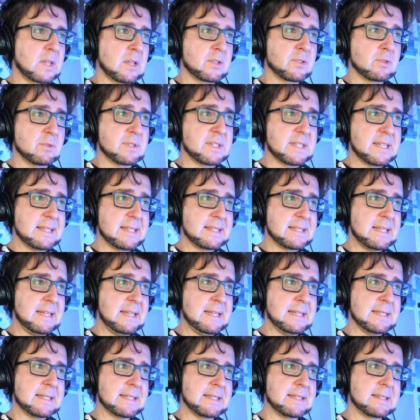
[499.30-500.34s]
So
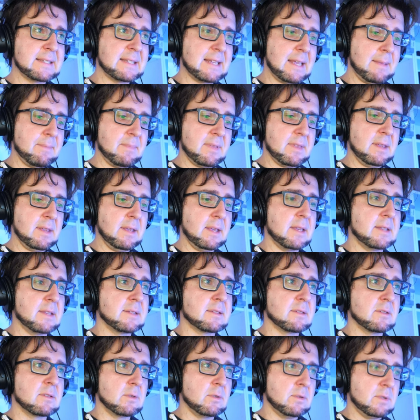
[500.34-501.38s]
16 is the same thing
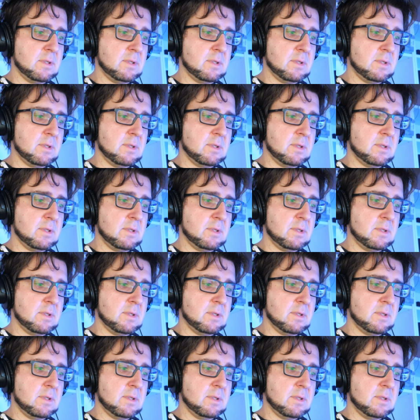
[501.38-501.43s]
as